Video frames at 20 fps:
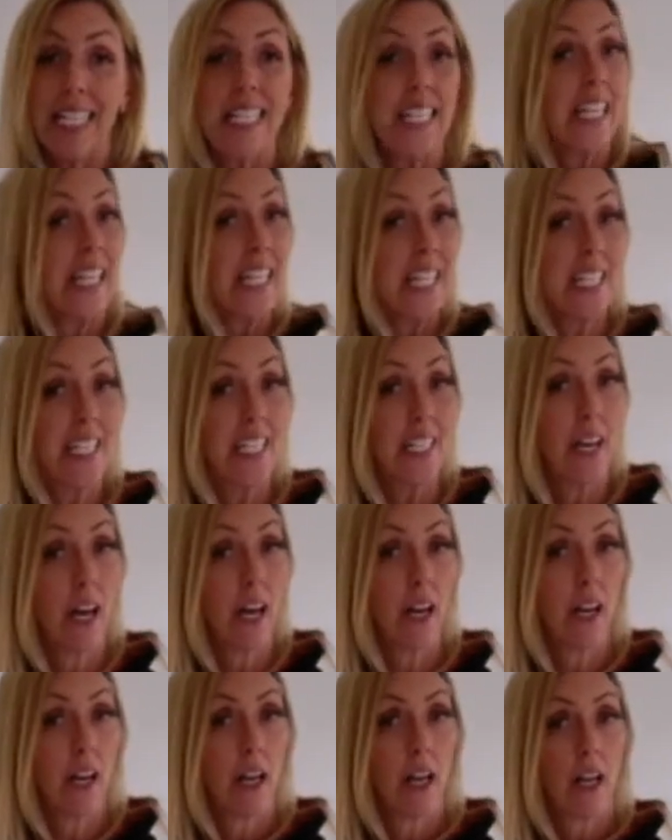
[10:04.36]
is
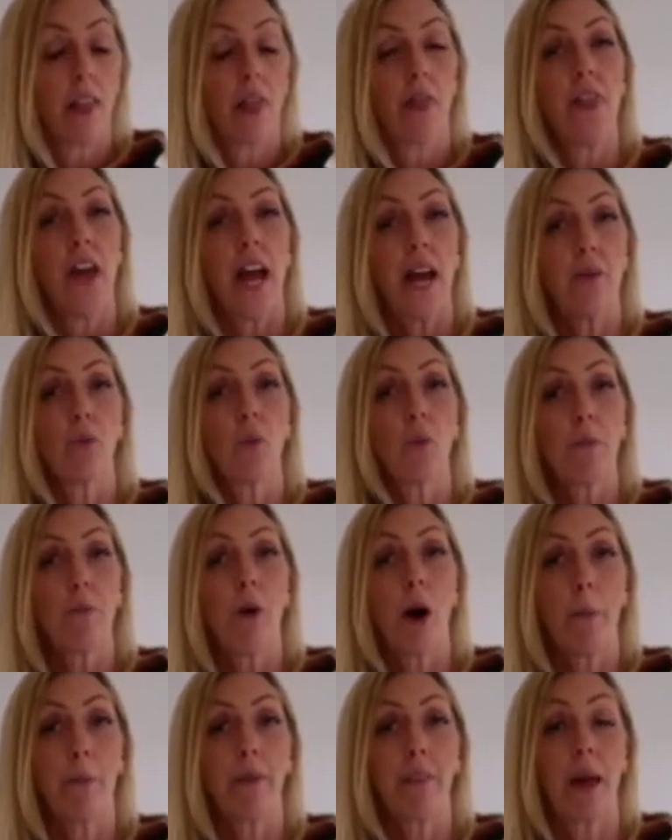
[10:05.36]
easier, then we
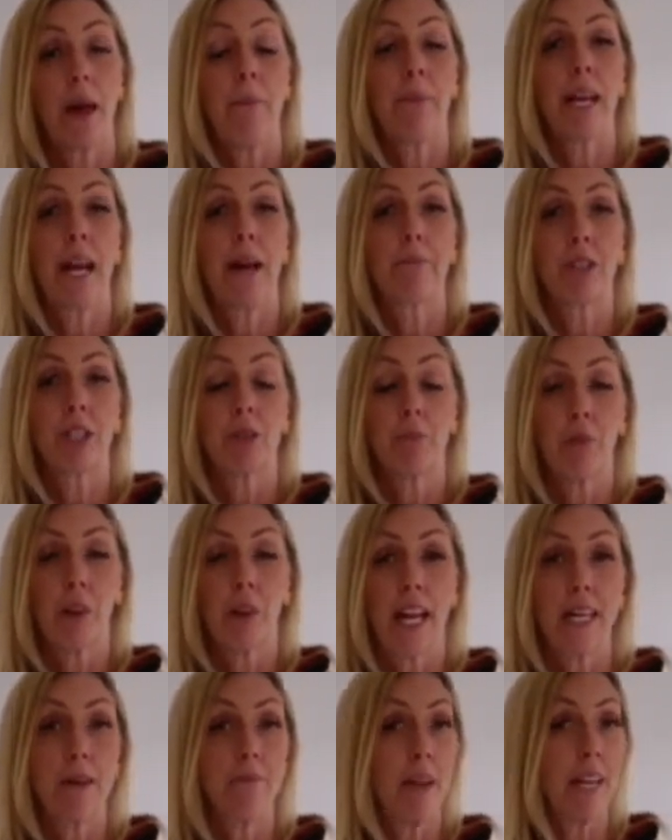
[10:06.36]
might then be able to
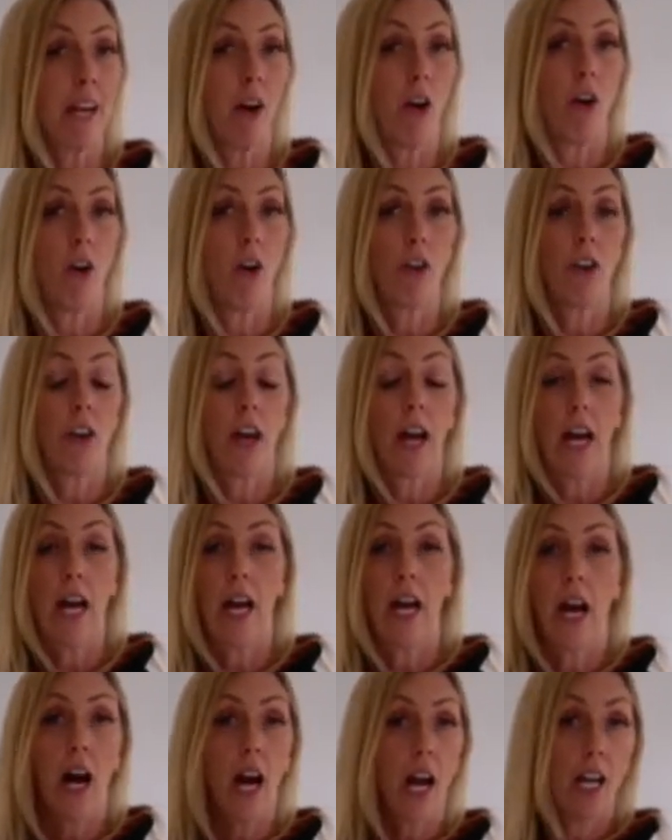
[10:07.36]
blame it on
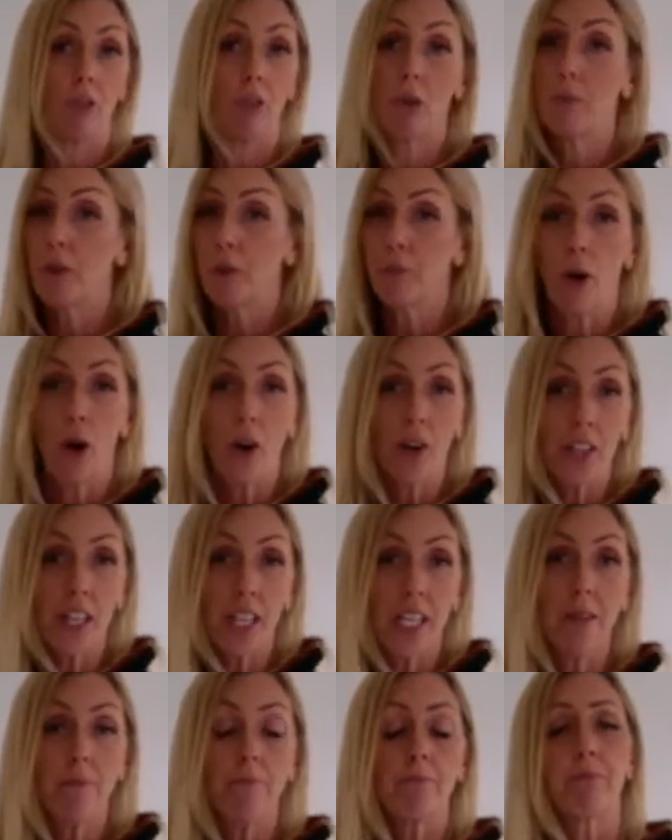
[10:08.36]
higher up the
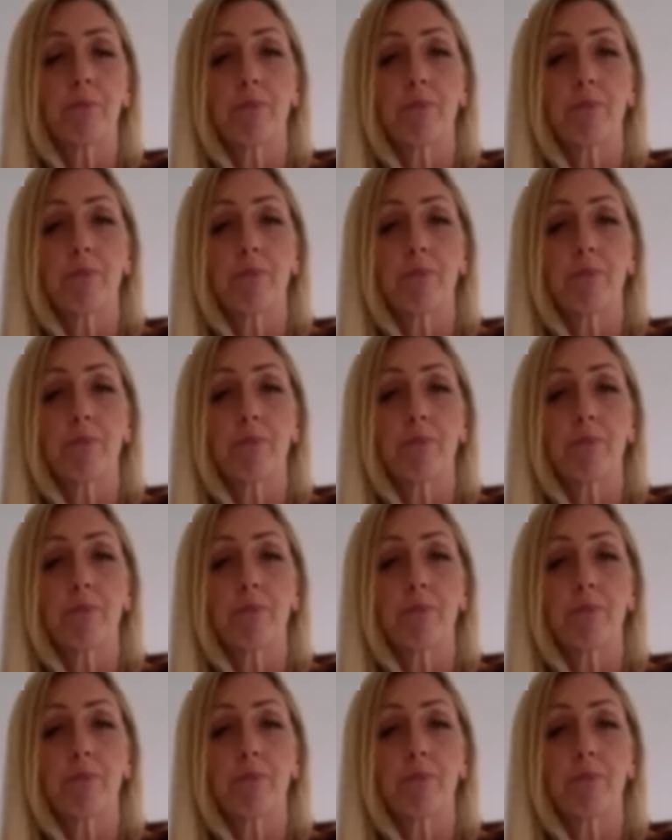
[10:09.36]
body.